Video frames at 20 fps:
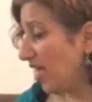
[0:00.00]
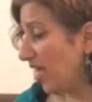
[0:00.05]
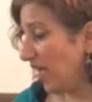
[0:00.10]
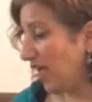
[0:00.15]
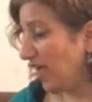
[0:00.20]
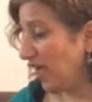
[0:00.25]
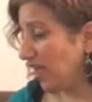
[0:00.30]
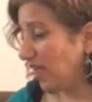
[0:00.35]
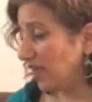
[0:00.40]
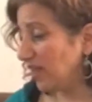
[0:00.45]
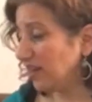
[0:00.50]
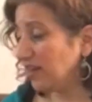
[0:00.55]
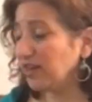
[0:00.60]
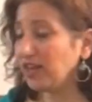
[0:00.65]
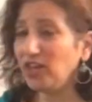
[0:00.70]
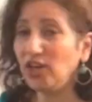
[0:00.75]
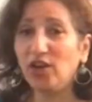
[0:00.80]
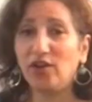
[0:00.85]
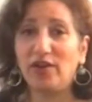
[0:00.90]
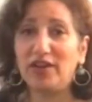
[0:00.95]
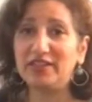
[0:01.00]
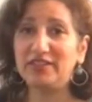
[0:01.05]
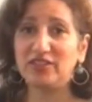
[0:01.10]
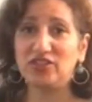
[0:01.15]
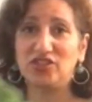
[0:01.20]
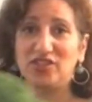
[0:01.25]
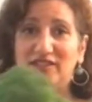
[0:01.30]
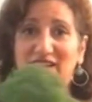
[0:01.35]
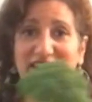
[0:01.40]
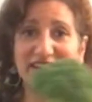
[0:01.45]
And you know, I
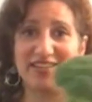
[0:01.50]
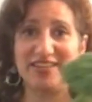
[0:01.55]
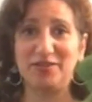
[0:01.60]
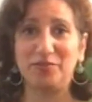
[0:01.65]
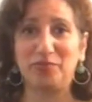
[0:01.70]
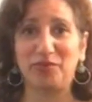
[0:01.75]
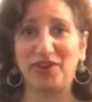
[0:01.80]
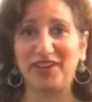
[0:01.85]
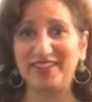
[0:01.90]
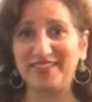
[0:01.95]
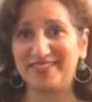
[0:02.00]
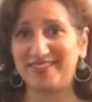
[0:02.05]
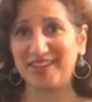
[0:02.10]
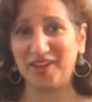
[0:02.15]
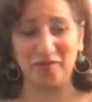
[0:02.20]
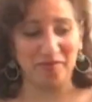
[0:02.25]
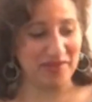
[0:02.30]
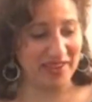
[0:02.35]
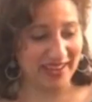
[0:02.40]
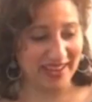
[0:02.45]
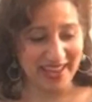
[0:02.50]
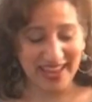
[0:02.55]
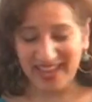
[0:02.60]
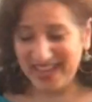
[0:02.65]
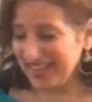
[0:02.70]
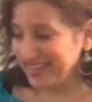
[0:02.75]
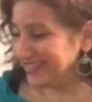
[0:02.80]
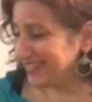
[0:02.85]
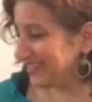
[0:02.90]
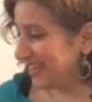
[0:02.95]
did bring some
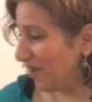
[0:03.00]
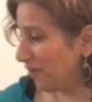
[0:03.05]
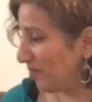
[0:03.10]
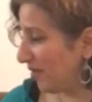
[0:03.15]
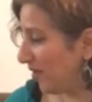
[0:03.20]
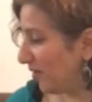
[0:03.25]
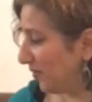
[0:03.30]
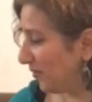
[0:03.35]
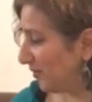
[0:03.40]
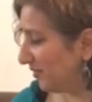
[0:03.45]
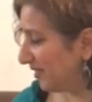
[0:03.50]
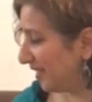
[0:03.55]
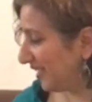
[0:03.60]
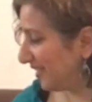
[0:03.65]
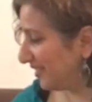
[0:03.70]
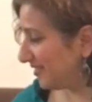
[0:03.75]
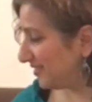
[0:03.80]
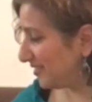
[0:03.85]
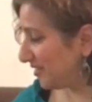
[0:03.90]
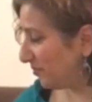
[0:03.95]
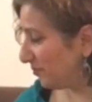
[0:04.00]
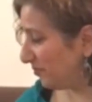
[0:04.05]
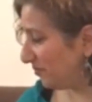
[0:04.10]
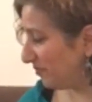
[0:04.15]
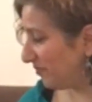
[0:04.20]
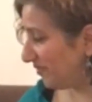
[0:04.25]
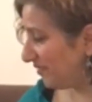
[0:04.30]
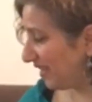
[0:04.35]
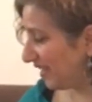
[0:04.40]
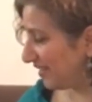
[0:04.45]
demo, like some
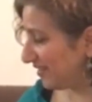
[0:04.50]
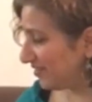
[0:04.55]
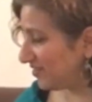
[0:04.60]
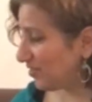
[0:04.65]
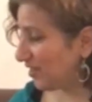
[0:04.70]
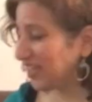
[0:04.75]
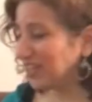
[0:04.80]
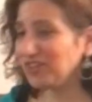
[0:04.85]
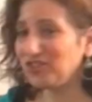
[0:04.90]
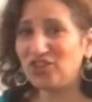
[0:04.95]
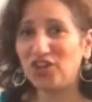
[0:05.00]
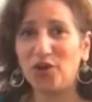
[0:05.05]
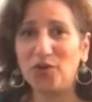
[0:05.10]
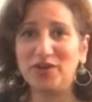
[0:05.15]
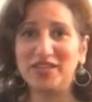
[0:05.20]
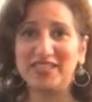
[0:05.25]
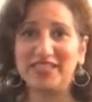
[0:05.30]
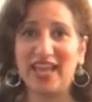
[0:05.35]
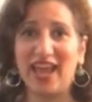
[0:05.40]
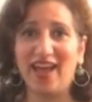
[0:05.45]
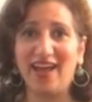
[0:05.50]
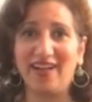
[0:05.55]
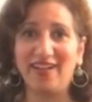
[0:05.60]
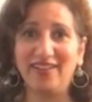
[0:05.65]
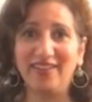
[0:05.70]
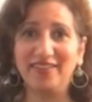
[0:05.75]
things like show and tell.